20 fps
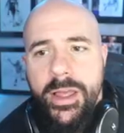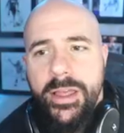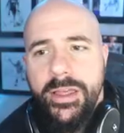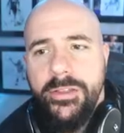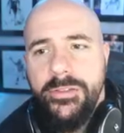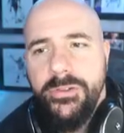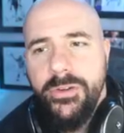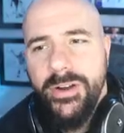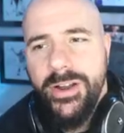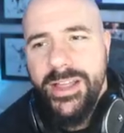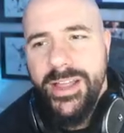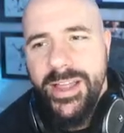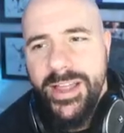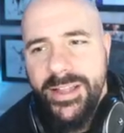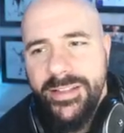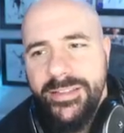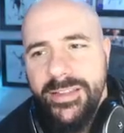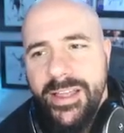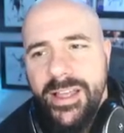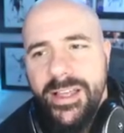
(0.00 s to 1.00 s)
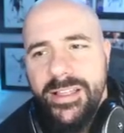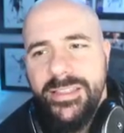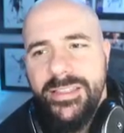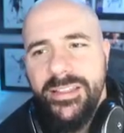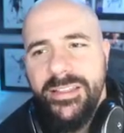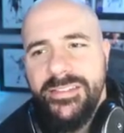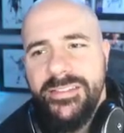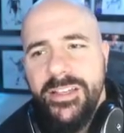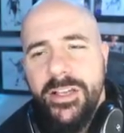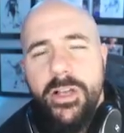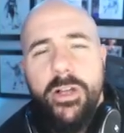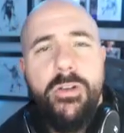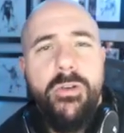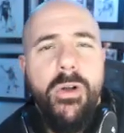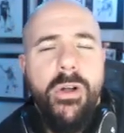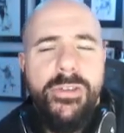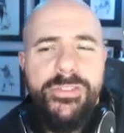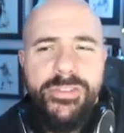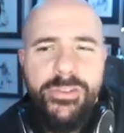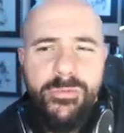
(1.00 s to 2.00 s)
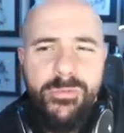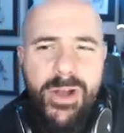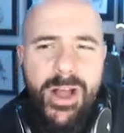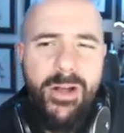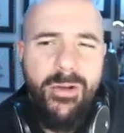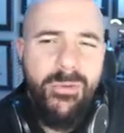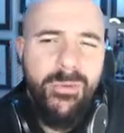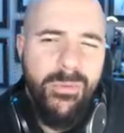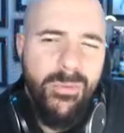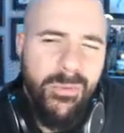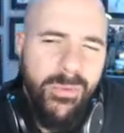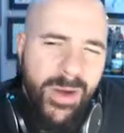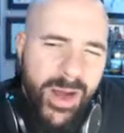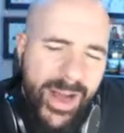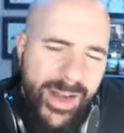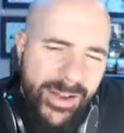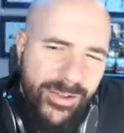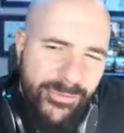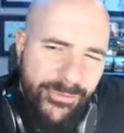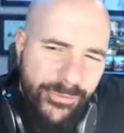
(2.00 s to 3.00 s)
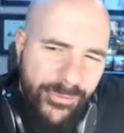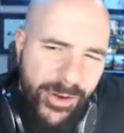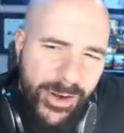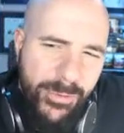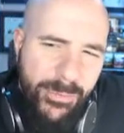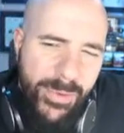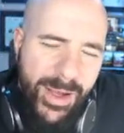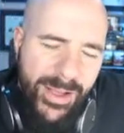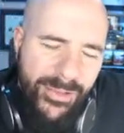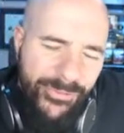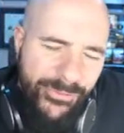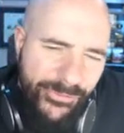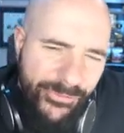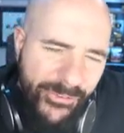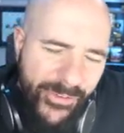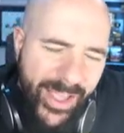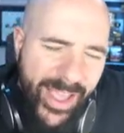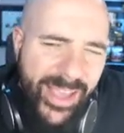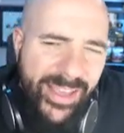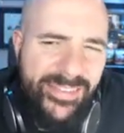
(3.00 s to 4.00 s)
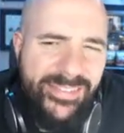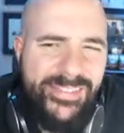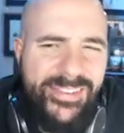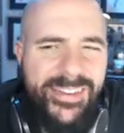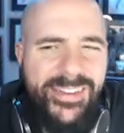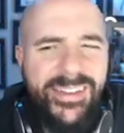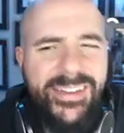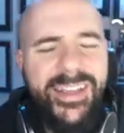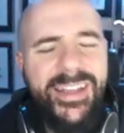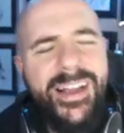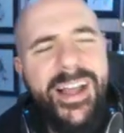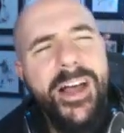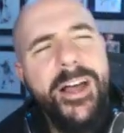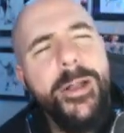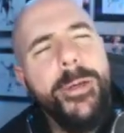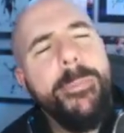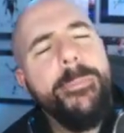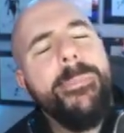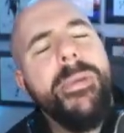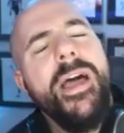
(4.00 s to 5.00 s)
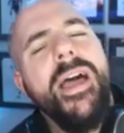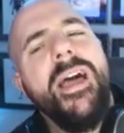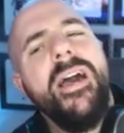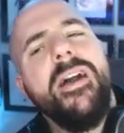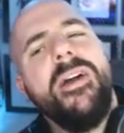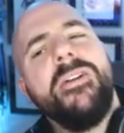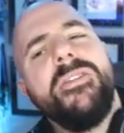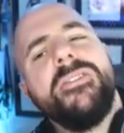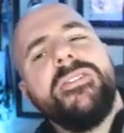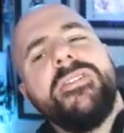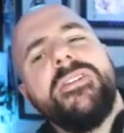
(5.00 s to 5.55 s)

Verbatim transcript: He's going to hit this crossing route right in front of my face and get out of bounds.